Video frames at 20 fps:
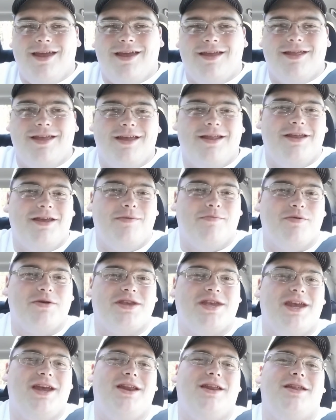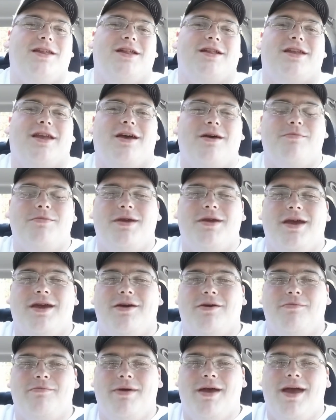and then he proceeded to tell me how